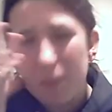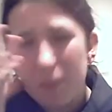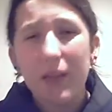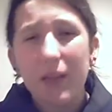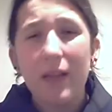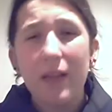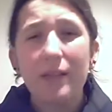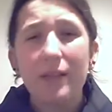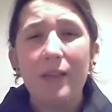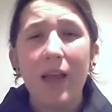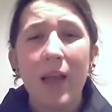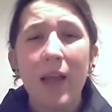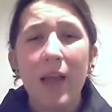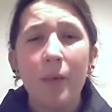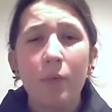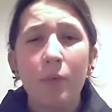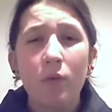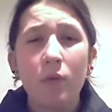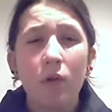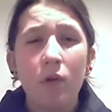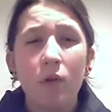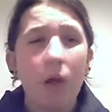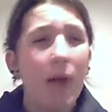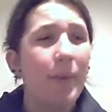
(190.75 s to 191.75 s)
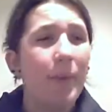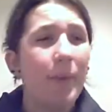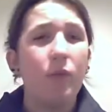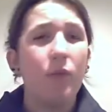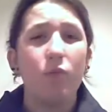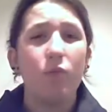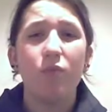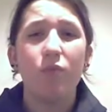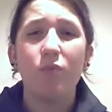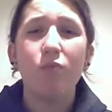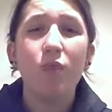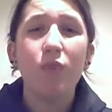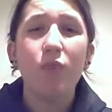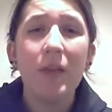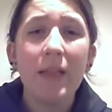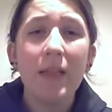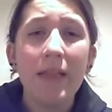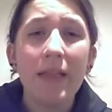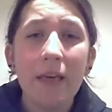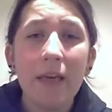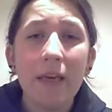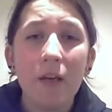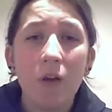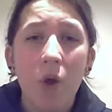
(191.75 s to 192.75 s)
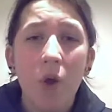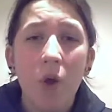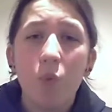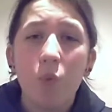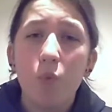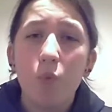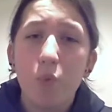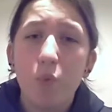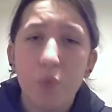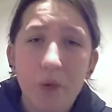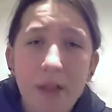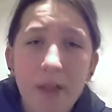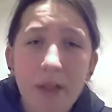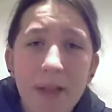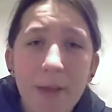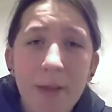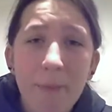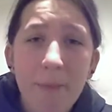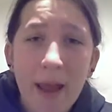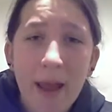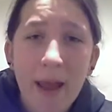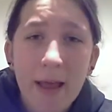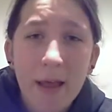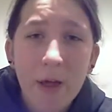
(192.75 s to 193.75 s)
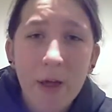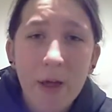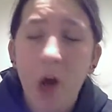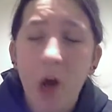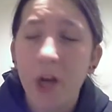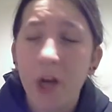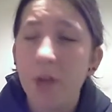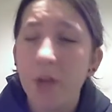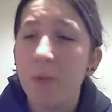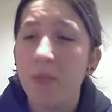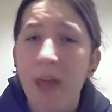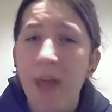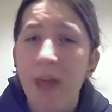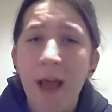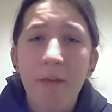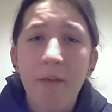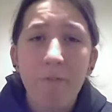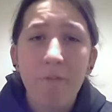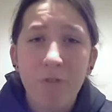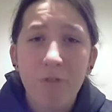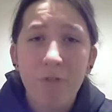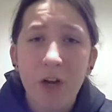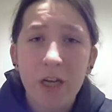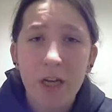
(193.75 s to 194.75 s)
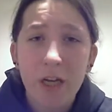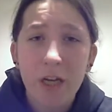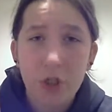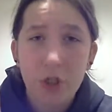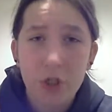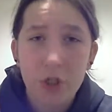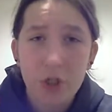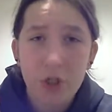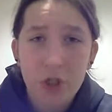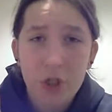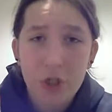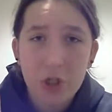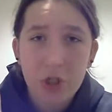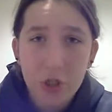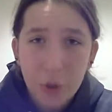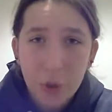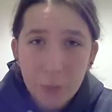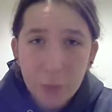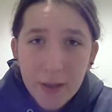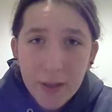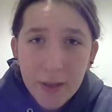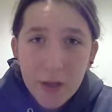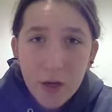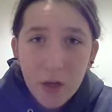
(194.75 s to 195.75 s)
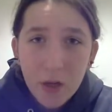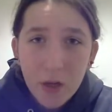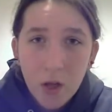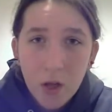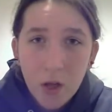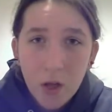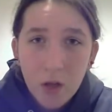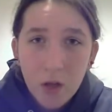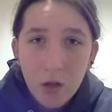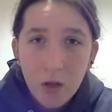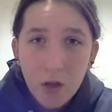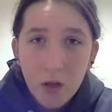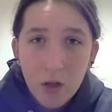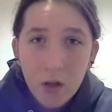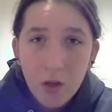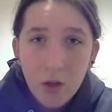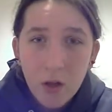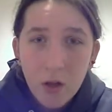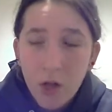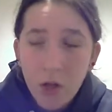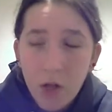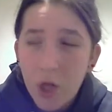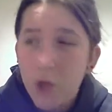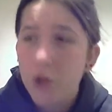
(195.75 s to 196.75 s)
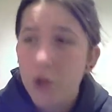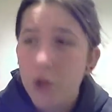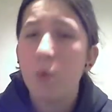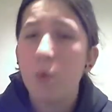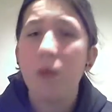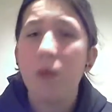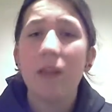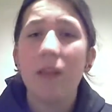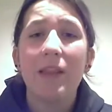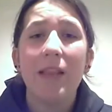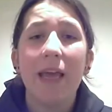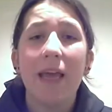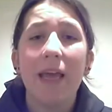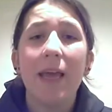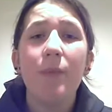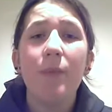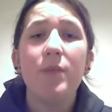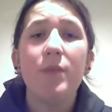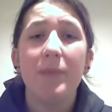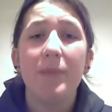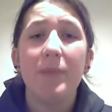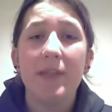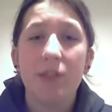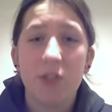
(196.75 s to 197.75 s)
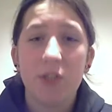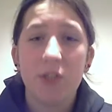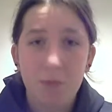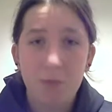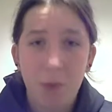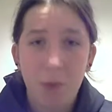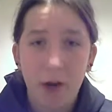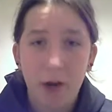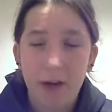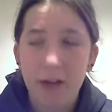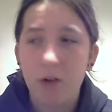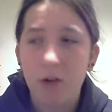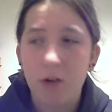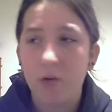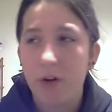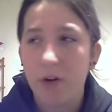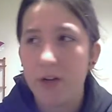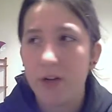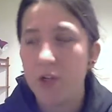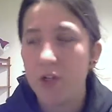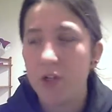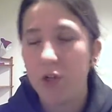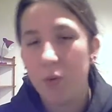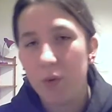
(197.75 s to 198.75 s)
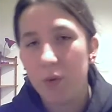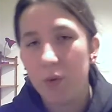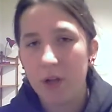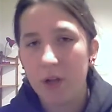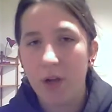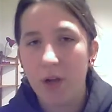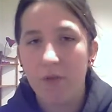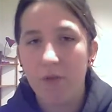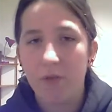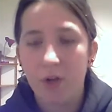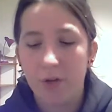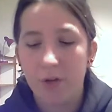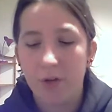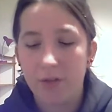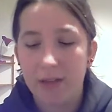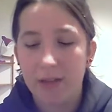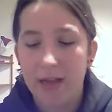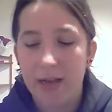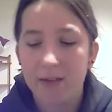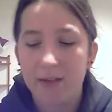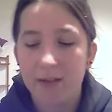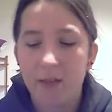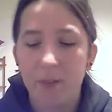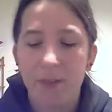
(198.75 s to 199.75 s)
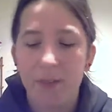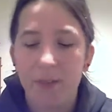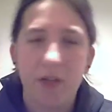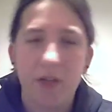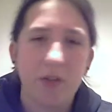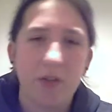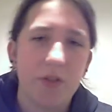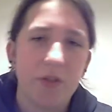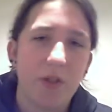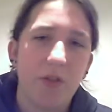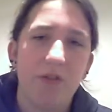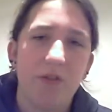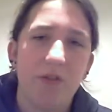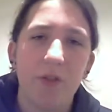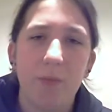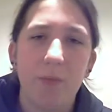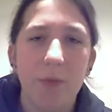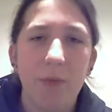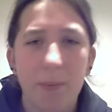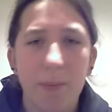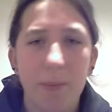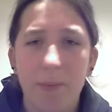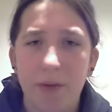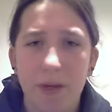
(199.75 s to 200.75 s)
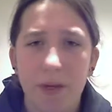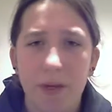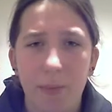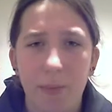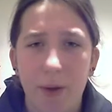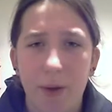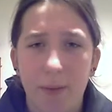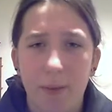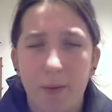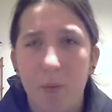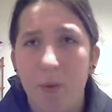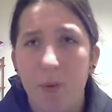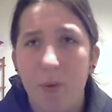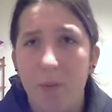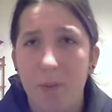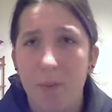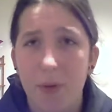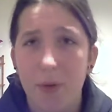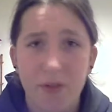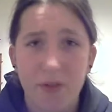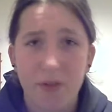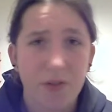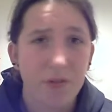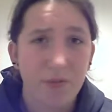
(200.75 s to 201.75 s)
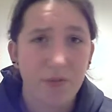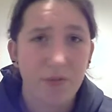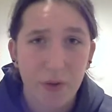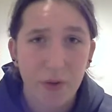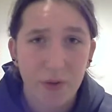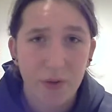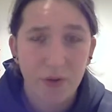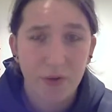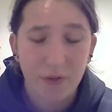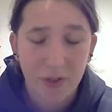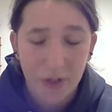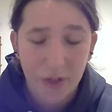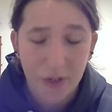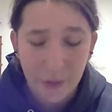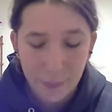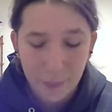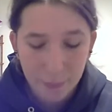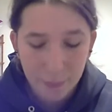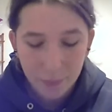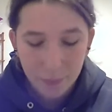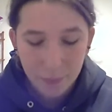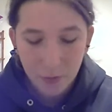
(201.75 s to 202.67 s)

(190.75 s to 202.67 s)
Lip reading: Blood libel? I mean, really? Really, Palin? Are you that fucking stupid? You claim to be smart, and granted you were the governor of Alaska, but there are so few people there and probably one person voted for you.